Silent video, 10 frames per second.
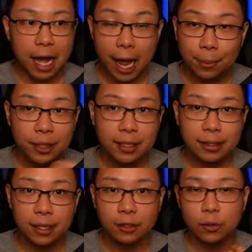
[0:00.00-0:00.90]
I'm going to
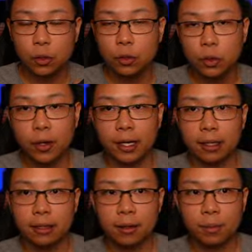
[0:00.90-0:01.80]
tell you two twenty,
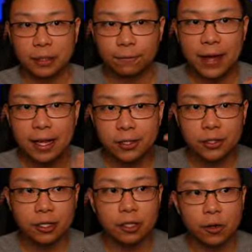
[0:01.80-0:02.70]
but the faster
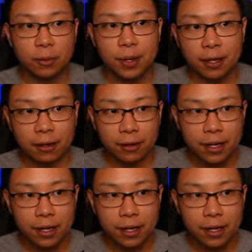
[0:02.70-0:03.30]
you can go, the better.